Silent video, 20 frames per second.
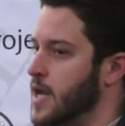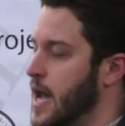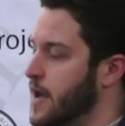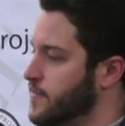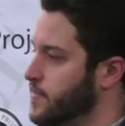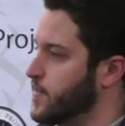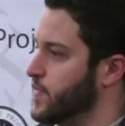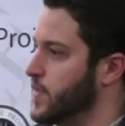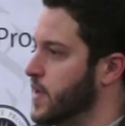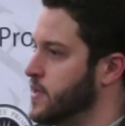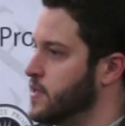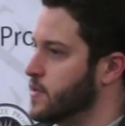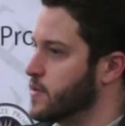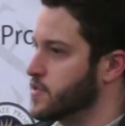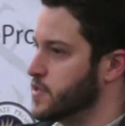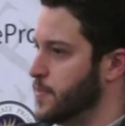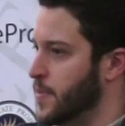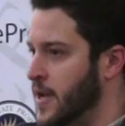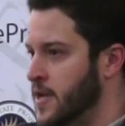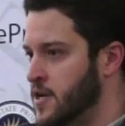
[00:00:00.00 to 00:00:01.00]
after Sandy
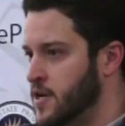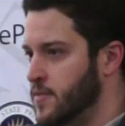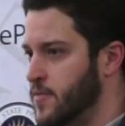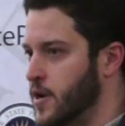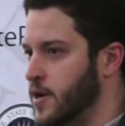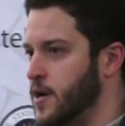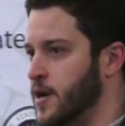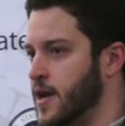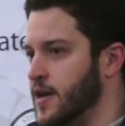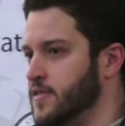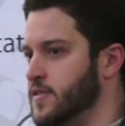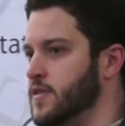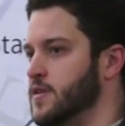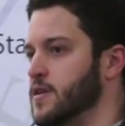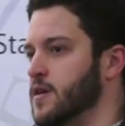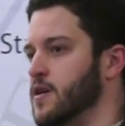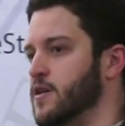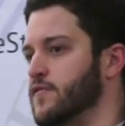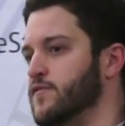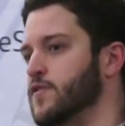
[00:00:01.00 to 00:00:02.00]
Hook depended upon an
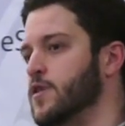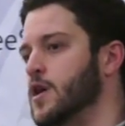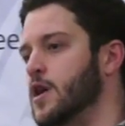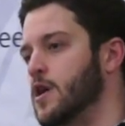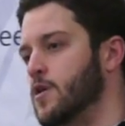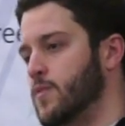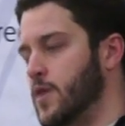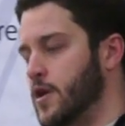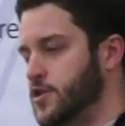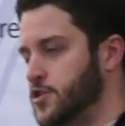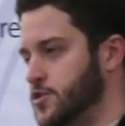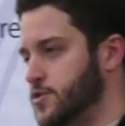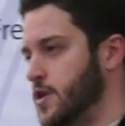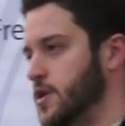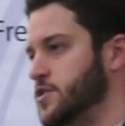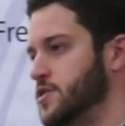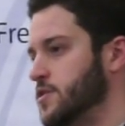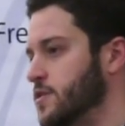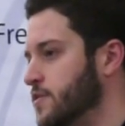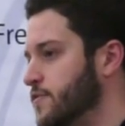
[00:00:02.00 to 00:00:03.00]
idea of
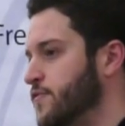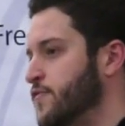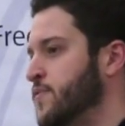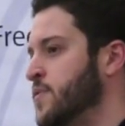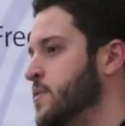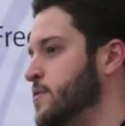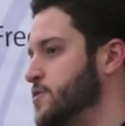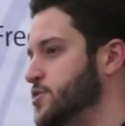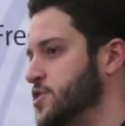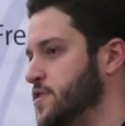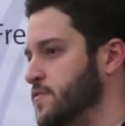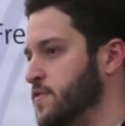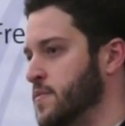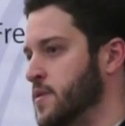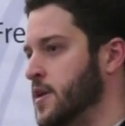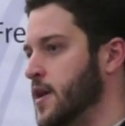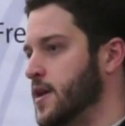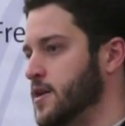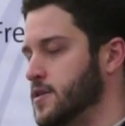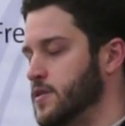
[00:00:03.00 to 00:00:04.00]
registration, the familiar shit from
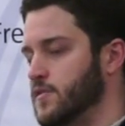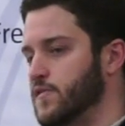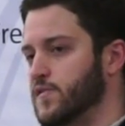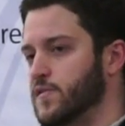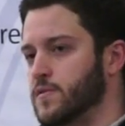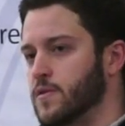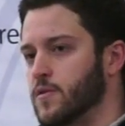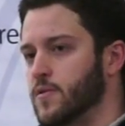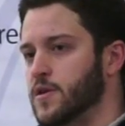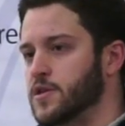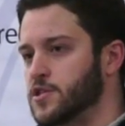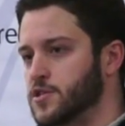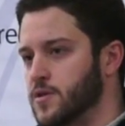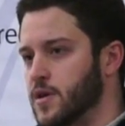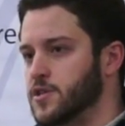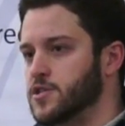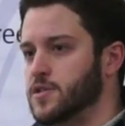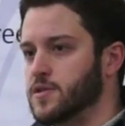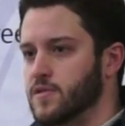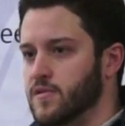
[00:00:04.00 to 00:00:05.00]
the 90s, you know,
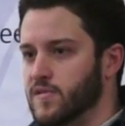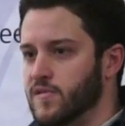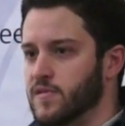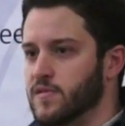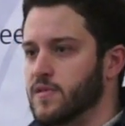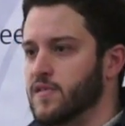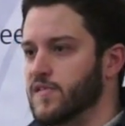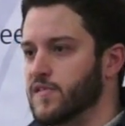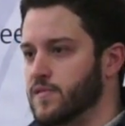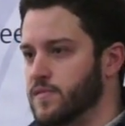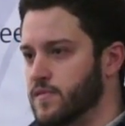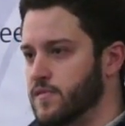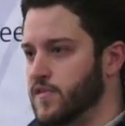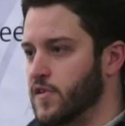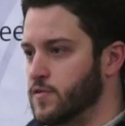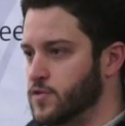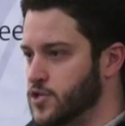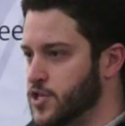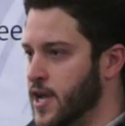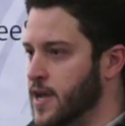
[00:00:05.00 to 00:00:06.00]
registrations and these
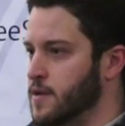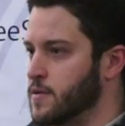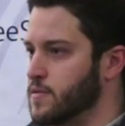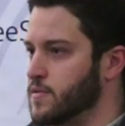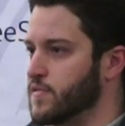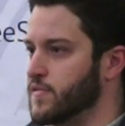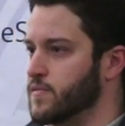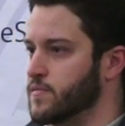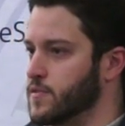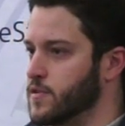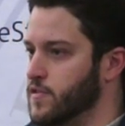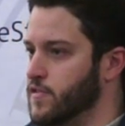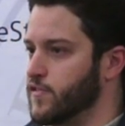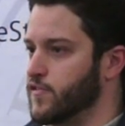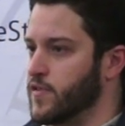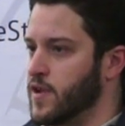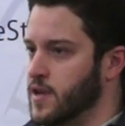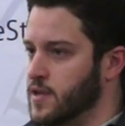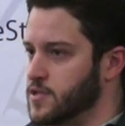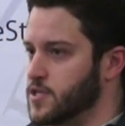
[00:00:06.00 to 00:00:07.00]
certain channels and
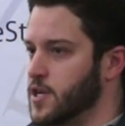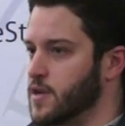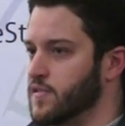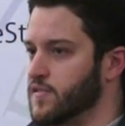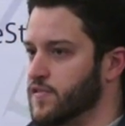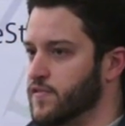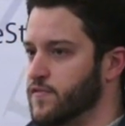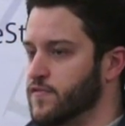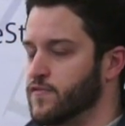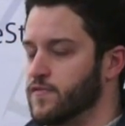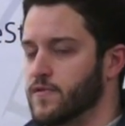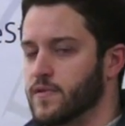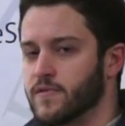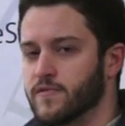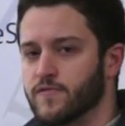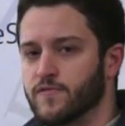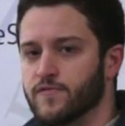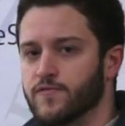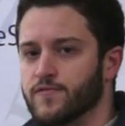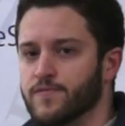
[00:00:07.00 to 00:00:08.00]
constrained channels of,
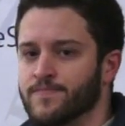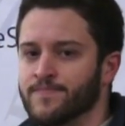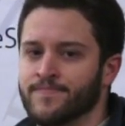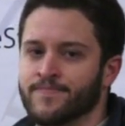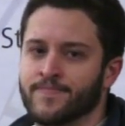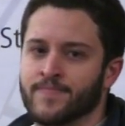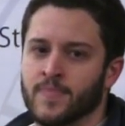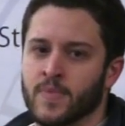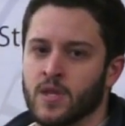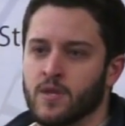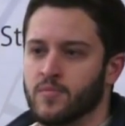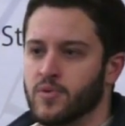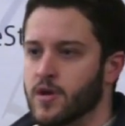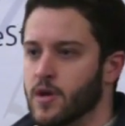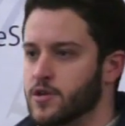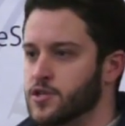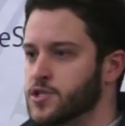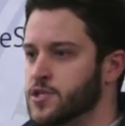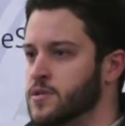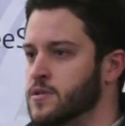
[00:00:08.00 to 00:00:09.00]
of
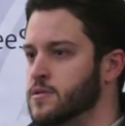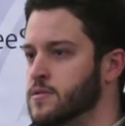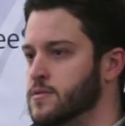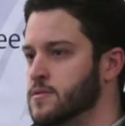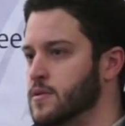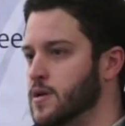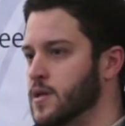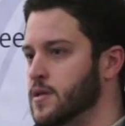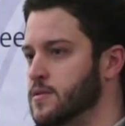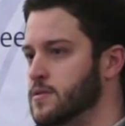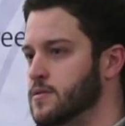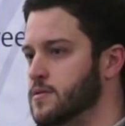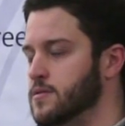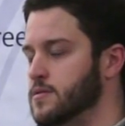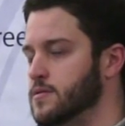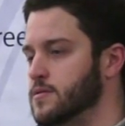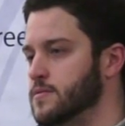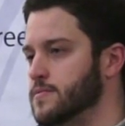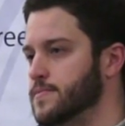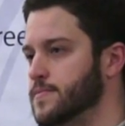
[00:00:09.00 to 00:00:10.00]
production and,
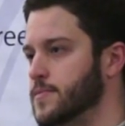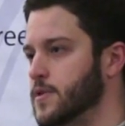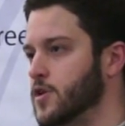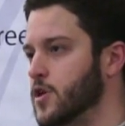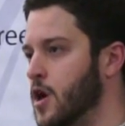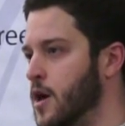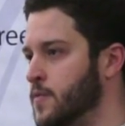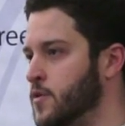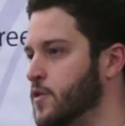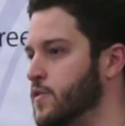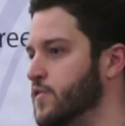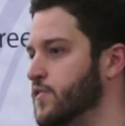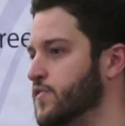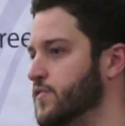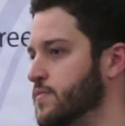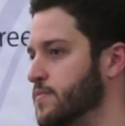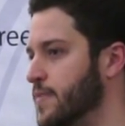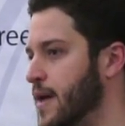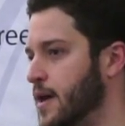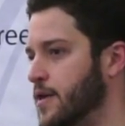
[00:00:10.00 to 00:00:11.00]
and, and
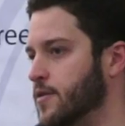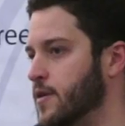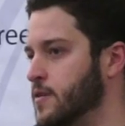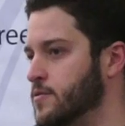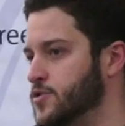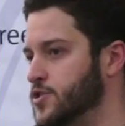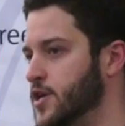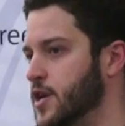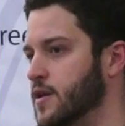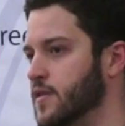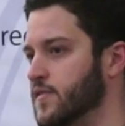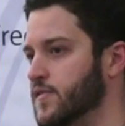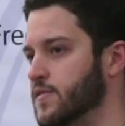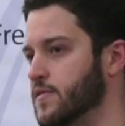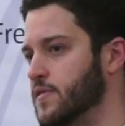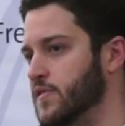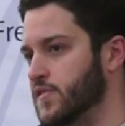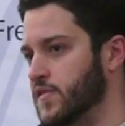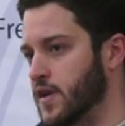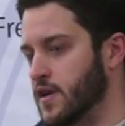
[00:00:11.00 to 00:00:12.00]
commerce and background checks
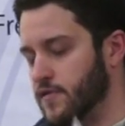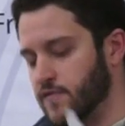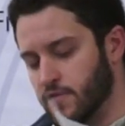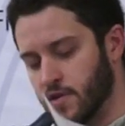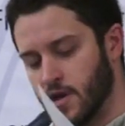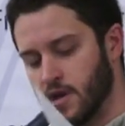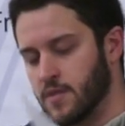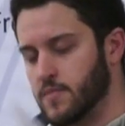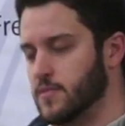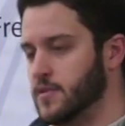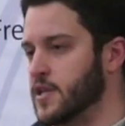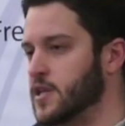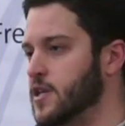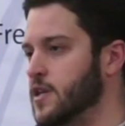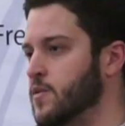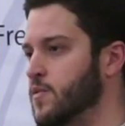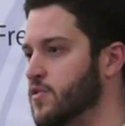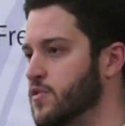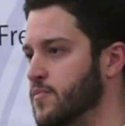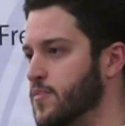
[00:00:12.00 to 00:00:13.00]
and this kind of
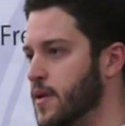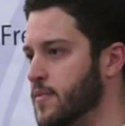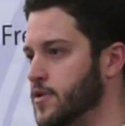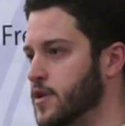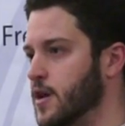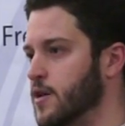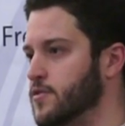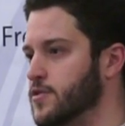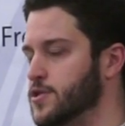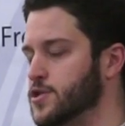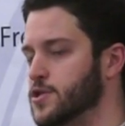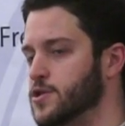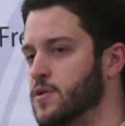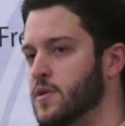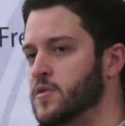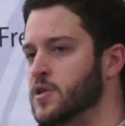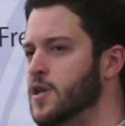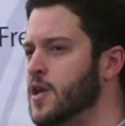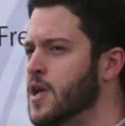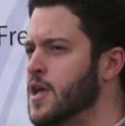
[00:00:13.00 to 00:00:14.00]
linking with the public health
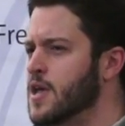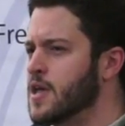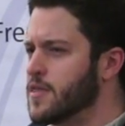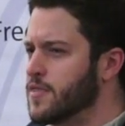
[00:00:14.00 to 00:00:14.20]
issue. I mean,